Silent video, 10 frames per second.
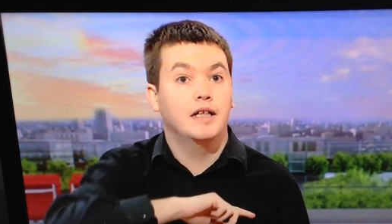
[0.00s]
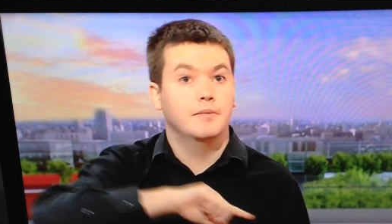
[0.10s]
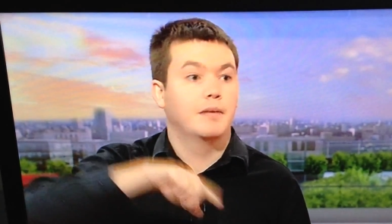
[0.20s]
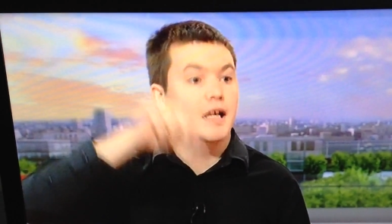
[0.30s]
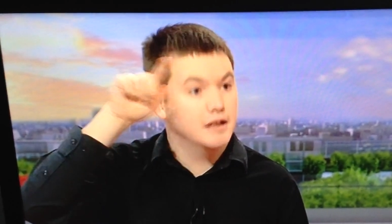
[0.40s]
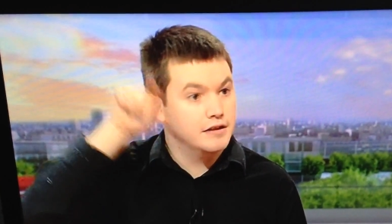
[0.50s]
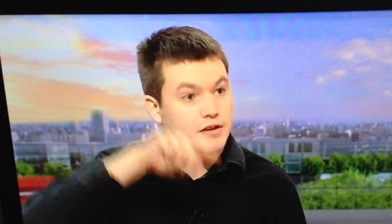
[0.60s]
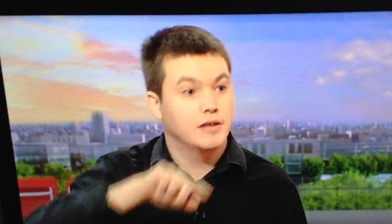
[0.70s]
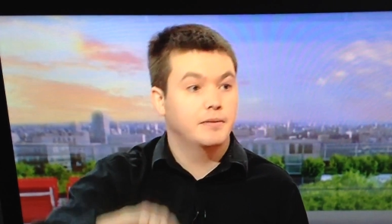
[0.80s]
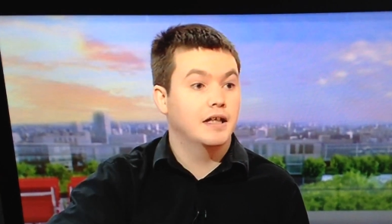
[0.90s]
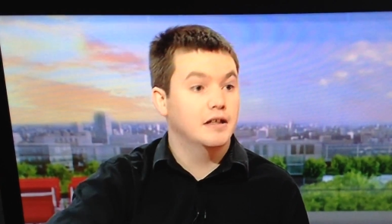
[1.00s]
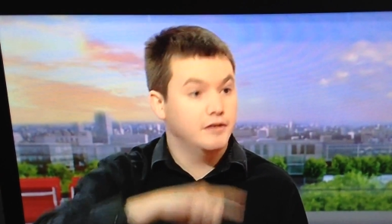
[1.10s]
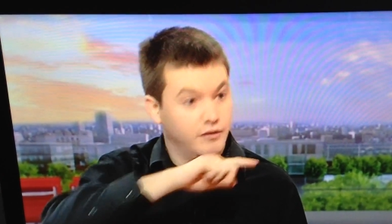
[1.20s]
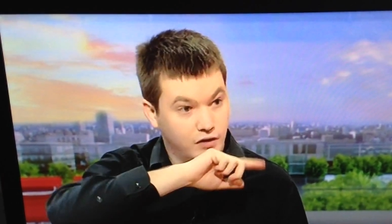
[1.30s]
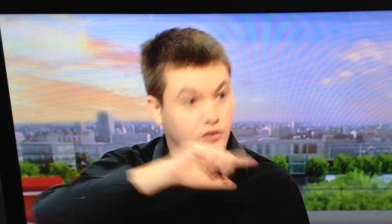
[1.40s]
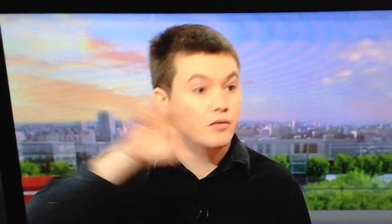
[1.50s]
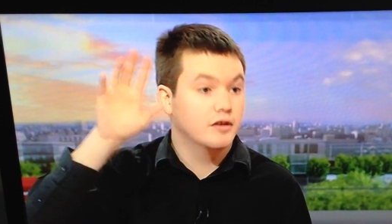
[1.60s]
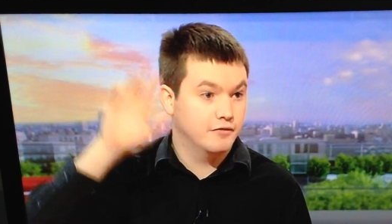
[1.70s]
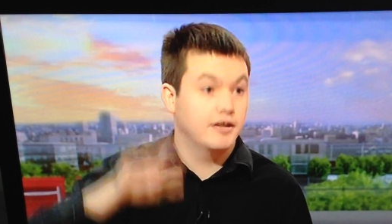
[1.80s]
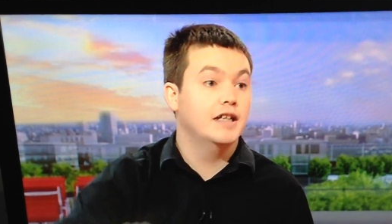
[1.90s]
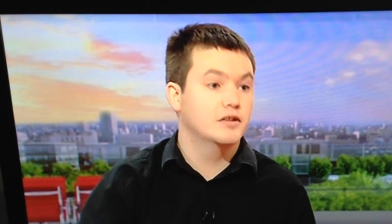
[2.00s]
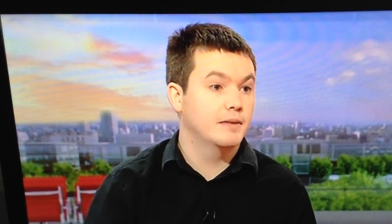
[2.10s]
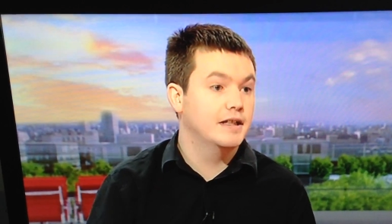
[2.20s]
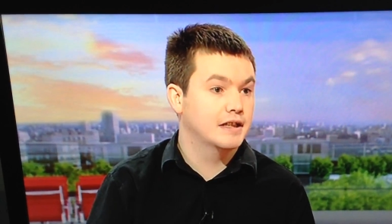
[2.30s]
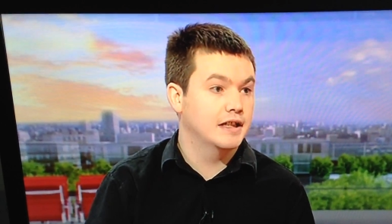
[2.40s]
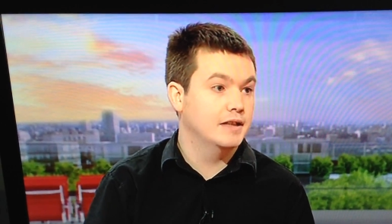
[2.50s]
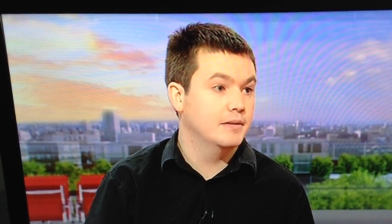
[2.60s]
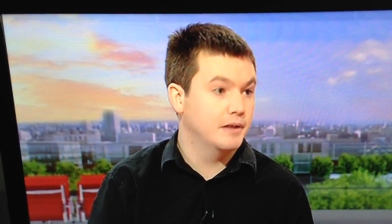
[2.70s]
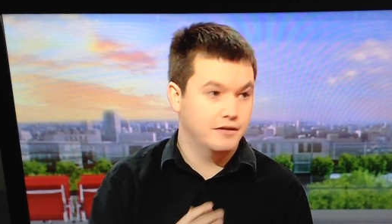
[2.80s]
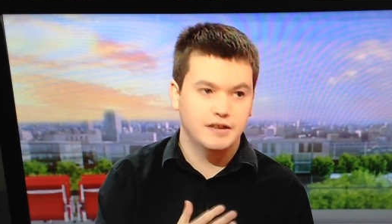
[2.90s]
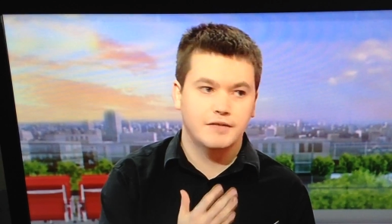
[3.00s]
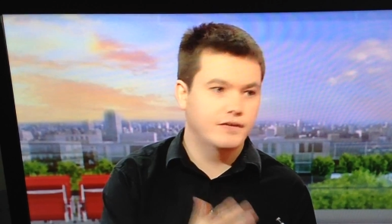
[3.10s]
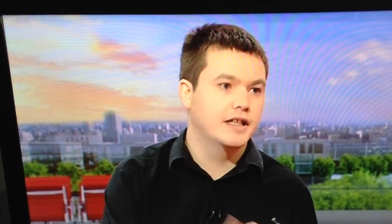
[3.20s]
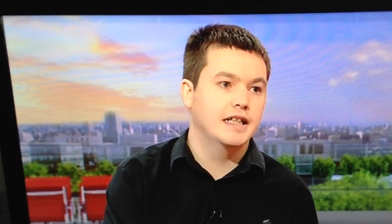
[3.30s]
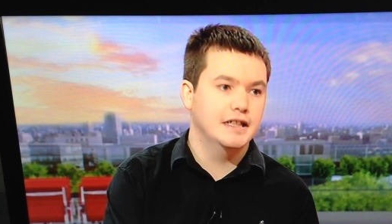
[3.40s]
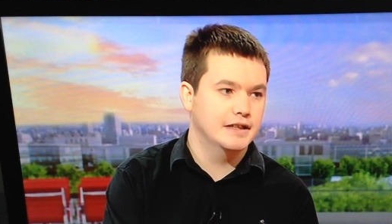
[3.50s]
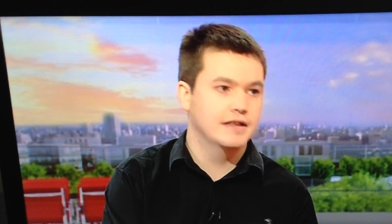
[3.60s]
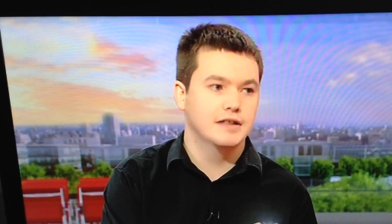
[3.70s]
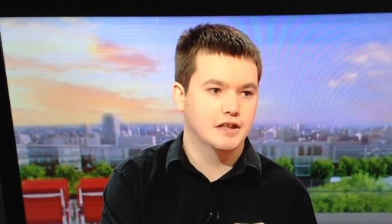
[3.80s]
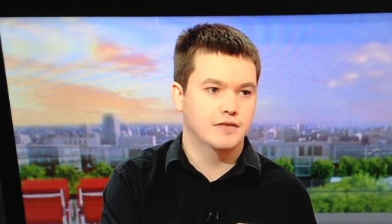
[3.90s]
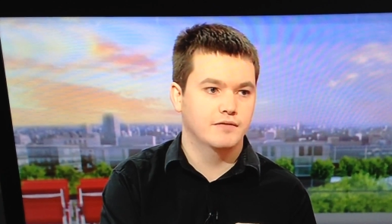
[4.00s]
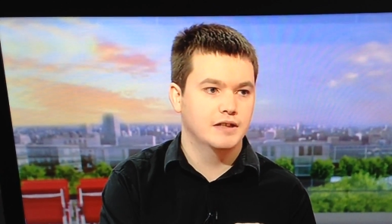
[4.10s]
white and black notes on the piano, you've got all of the range, basically. But they're in different keys and stuff.